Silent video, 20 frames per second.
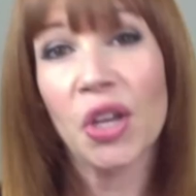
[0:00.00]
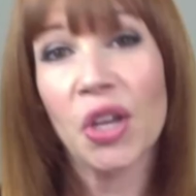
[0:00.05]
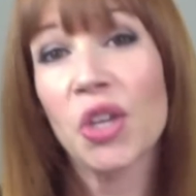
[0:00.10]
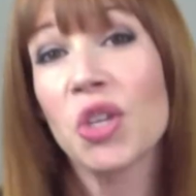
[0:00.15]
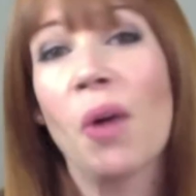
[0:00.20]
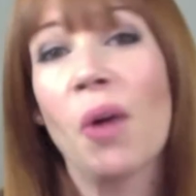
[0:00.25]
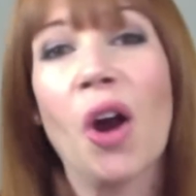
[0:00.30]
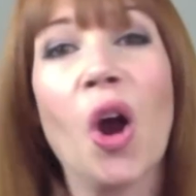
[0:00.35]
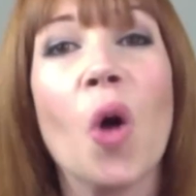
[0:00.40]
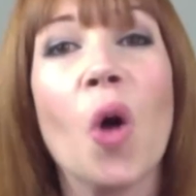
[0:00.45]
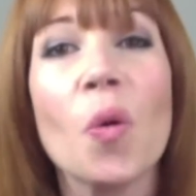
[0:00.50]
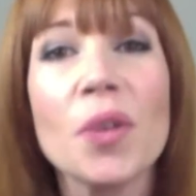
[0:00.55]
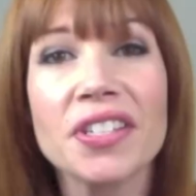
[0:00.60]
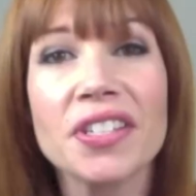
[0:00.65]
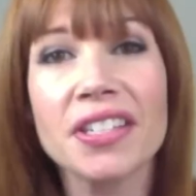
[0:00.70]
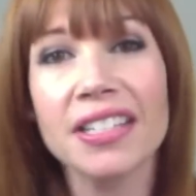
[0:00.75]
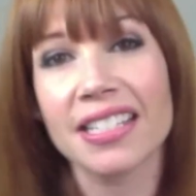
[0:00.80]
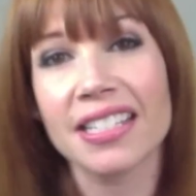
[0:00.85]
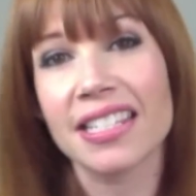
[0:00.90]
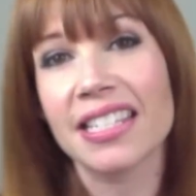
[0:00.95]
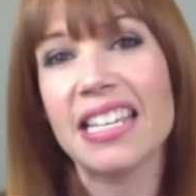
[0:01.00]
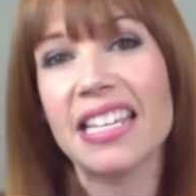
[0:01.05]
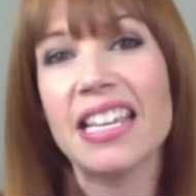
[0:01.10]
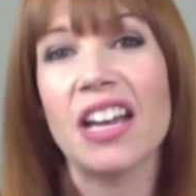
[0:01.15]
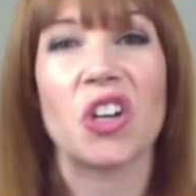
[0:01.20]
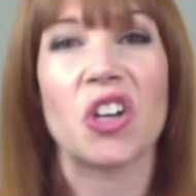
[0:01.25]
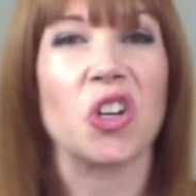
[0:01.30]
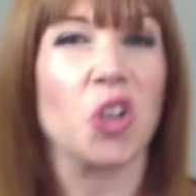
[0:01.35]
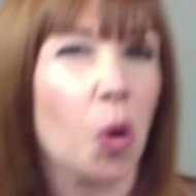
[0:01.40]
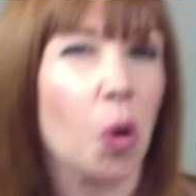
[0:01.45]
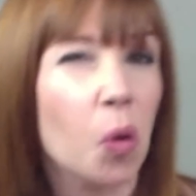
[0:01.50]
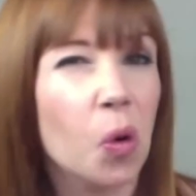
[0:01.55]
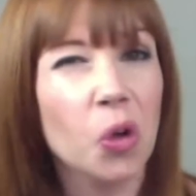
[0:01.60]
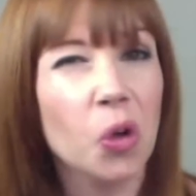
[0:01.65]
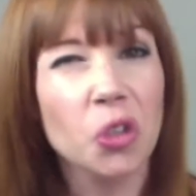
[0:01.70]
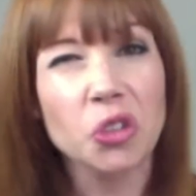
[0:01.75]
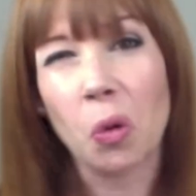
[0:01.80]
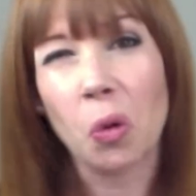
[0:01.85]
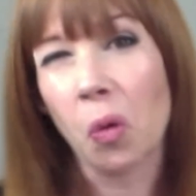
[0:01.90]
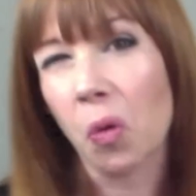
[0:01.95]
You are always gonna see a
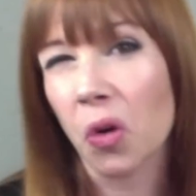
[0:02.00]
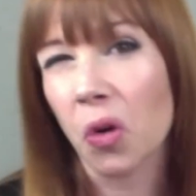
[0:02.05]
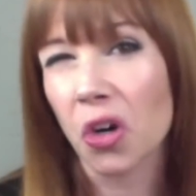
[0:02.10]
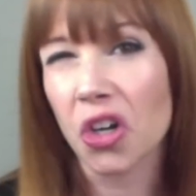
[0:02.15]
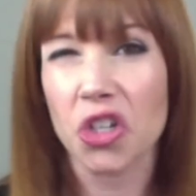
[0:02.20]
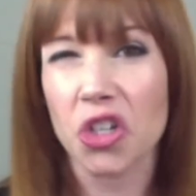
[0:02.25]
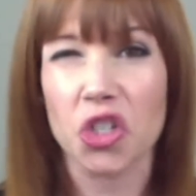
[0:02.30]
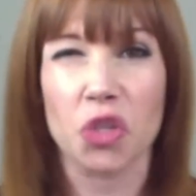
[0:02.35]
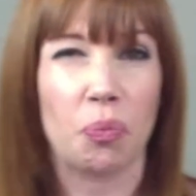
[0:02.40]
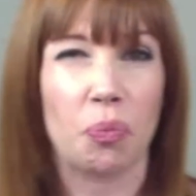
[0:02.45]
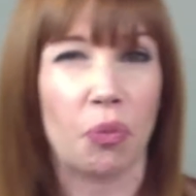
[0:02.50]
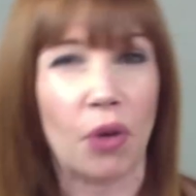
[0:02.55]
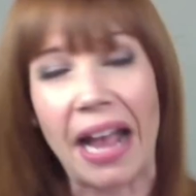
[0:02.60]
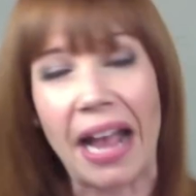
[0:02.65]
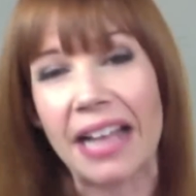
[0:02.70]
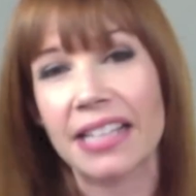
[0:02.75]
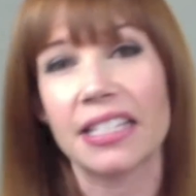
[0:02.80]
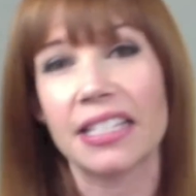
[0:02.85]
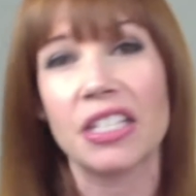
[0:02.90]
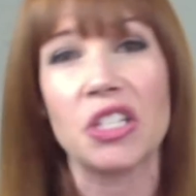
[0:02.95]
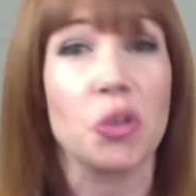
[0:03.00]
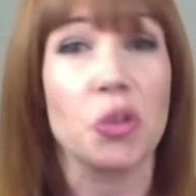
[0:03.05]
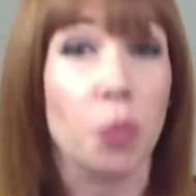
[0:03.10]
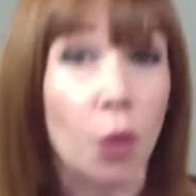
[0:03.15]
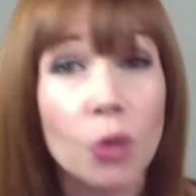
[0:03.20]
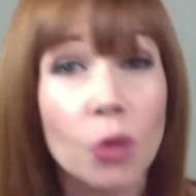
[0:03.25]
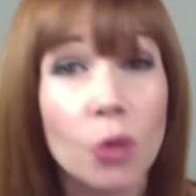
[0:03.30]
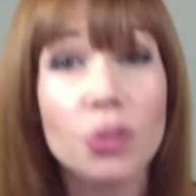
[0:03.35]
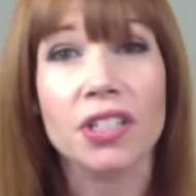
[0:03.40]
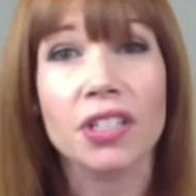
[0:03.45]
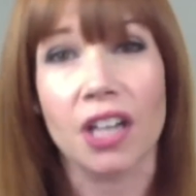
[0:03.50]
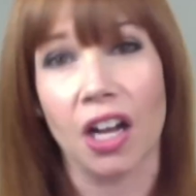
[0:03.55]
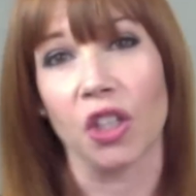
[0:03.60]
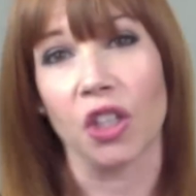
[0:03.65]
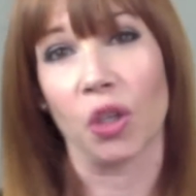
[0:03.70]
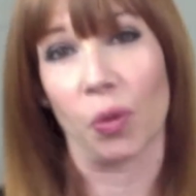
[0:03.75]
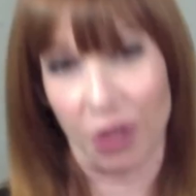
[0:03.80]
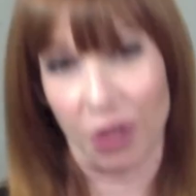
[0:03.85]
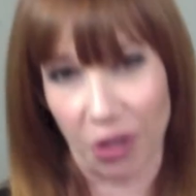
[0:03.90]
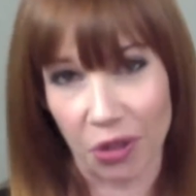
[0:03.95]
gold, orange, brassy, gross
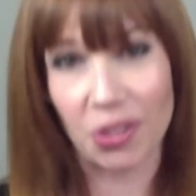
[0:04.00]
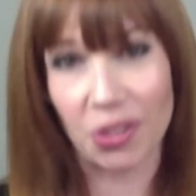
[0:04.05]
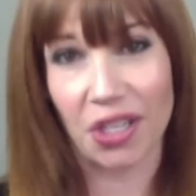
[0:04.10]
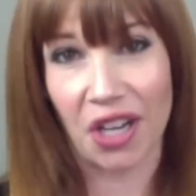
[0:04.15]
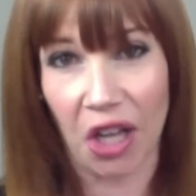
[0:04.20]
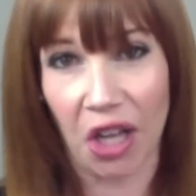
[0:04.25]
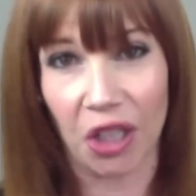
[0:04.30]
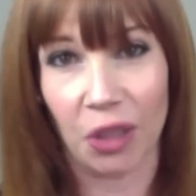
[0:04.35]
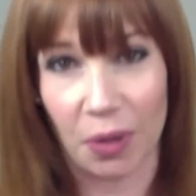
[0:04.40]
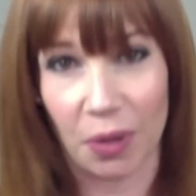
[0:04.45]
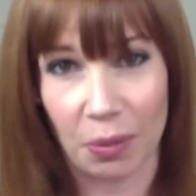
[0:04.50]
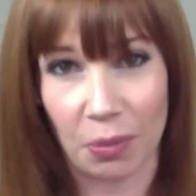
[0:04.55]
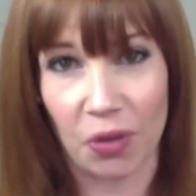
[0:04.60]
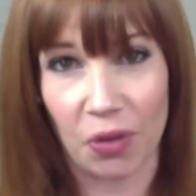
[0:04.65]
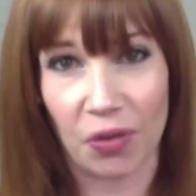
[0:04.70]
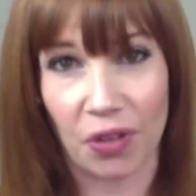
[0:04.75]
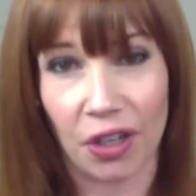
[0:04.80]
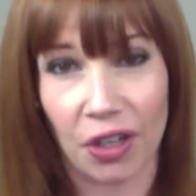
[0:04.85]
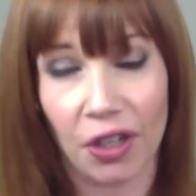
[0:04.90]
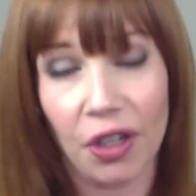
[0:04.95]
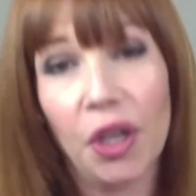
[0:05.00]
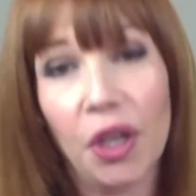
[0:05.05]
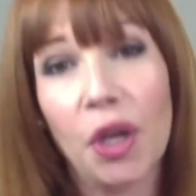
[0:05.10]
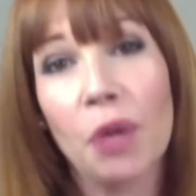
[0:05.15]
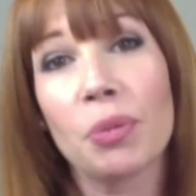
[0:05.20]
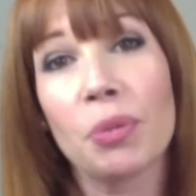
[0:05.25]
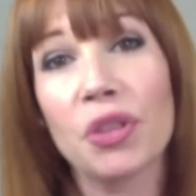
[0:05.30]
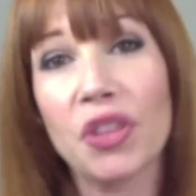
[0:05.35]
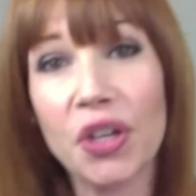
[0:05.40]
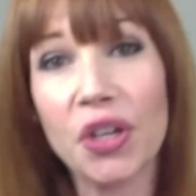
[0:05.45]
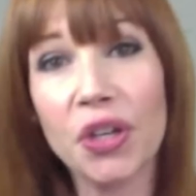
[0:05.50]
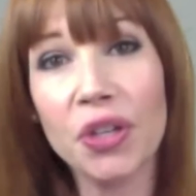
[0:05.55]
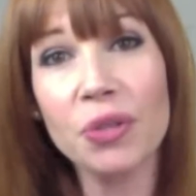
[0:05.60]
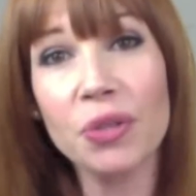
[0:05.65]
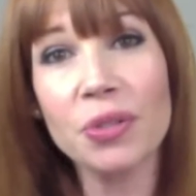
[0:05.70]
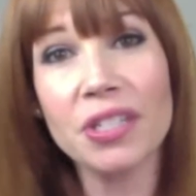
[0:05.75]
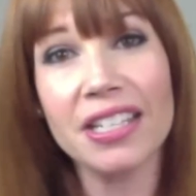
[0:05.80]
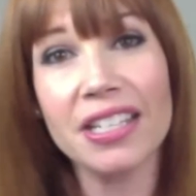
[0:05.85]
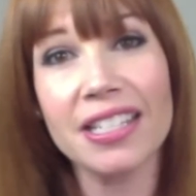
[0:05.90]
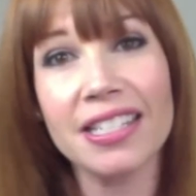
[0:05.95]
color when you use a color remover. But the good
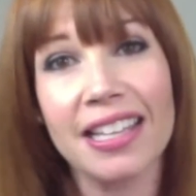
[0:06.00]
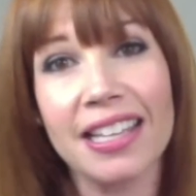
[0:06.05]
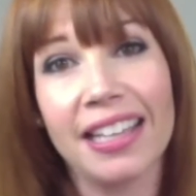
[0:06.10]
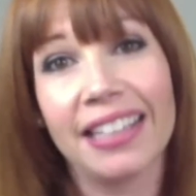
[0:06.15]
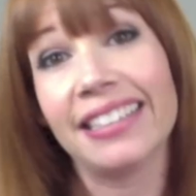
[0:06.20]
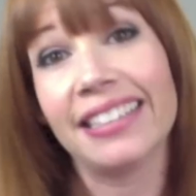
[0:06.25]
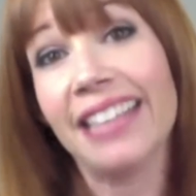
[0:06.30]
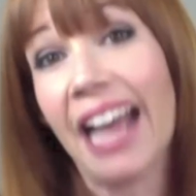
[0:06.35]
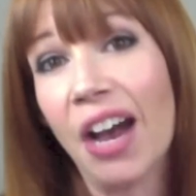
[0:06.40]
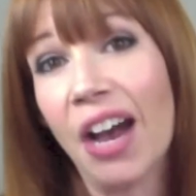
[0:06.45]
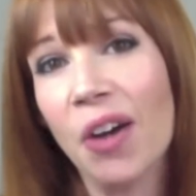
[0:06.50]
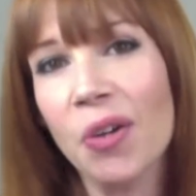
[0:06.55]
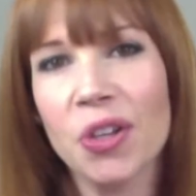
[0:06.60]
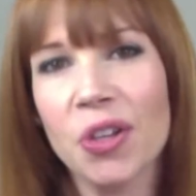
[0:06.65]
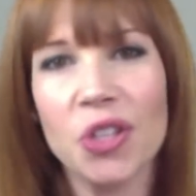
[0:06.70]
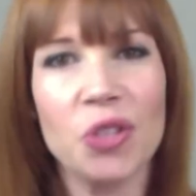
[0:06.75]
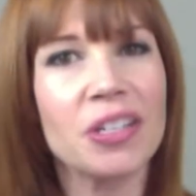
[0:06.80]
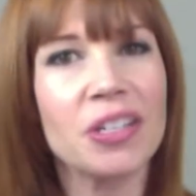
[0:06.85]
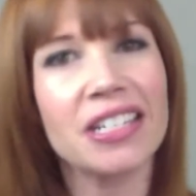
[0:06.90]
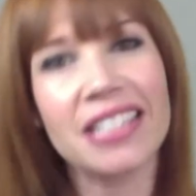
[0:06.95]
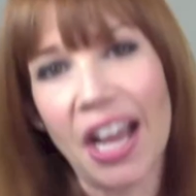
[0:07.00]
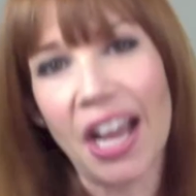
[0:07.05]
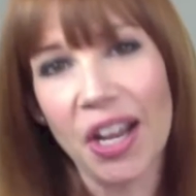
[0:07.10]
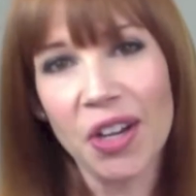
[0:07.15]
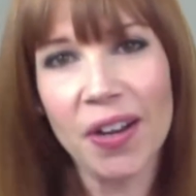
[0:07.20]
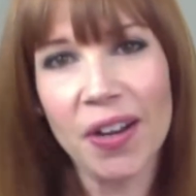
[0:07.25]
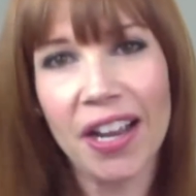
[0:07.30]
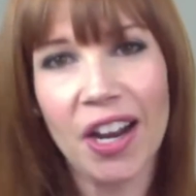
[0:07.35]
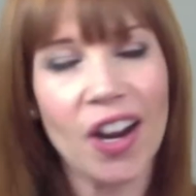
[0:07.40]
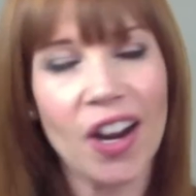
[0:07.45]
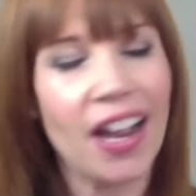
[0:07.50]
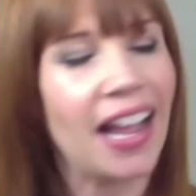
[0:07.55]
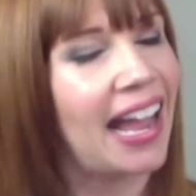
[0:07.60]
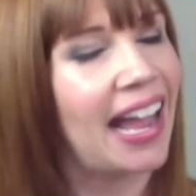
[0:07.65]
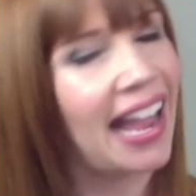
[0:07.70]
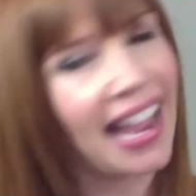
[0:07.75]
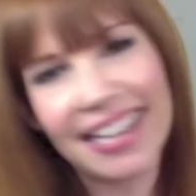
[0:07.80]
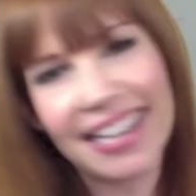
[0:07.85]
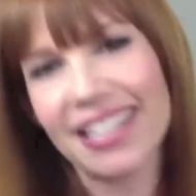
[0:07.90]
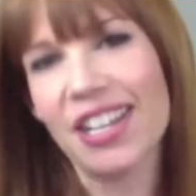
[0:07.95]
news is, now you can dye your hair
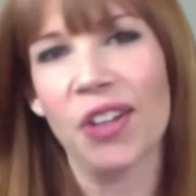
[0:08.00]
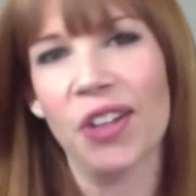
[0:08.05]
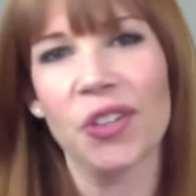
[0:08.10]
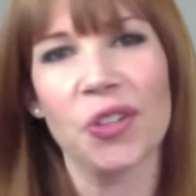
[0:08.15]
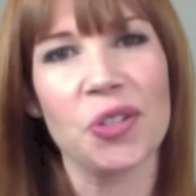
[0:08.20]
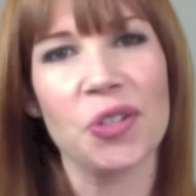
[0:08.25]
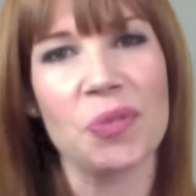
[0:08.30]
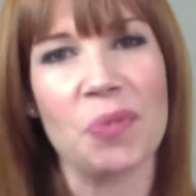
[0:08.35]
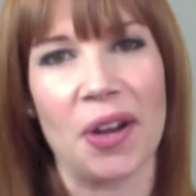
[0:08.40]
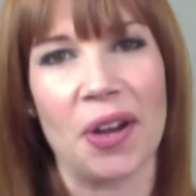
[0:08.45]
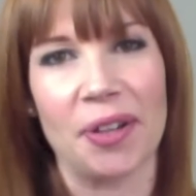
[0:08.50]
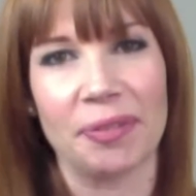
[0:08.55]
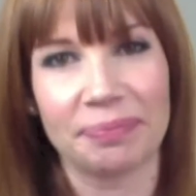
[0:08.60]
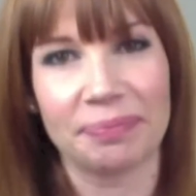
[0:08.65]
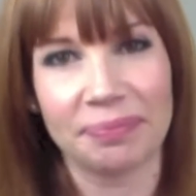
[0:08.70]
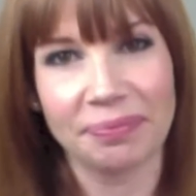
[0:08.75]
any color you want.